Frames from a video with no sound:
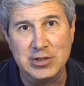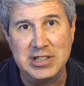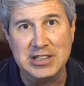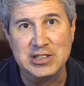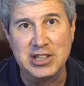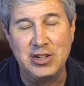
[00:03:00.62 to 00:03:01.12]

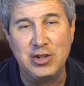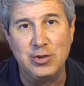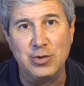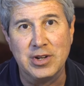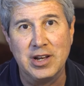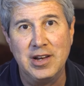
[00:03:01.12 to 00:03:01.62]

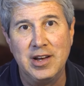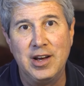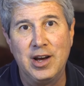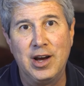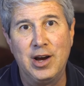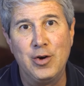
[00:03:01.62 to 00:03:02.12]
Institute,
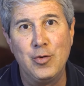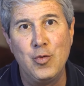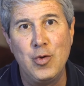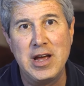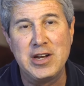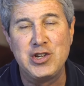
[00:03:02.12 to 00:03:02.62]

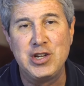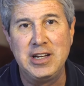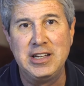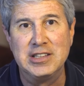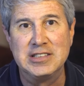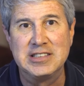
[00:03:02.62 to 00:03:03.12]
which
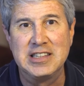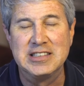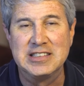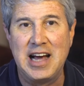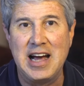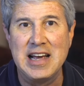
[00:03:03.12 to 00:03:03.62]
is
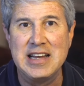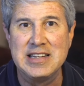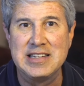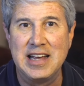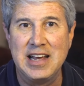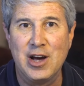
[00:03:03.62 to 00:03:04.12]
designed
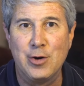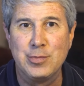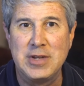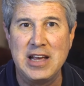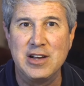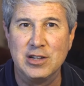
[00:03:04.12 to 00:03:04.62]
to help
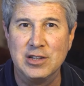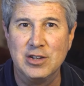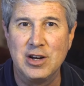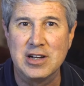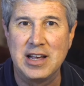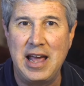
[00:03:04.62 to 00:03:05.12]
take a
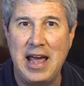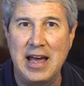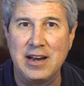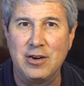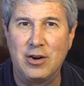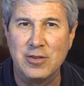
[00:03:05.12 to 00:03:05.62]
look
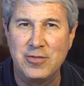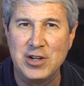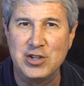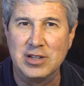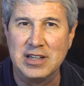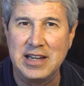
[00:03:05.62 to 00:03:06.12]
at
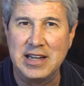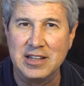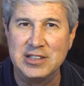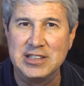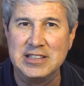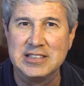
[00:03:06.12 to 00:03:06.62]
artificial
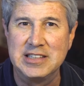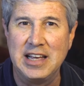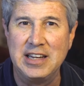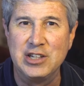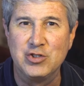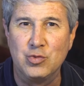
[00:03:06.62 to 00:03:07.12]
intelligence
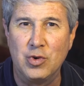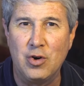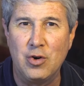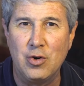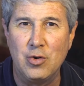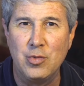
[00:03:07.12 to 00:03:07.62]
and its
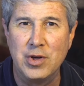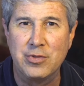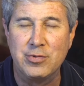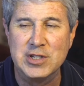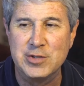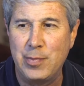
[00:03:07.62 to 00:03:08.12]
role
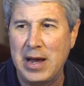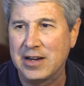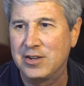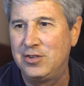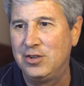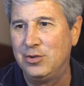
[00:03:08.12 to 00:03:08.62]
with
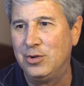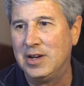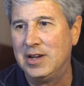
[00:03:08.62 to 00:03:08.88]
respect to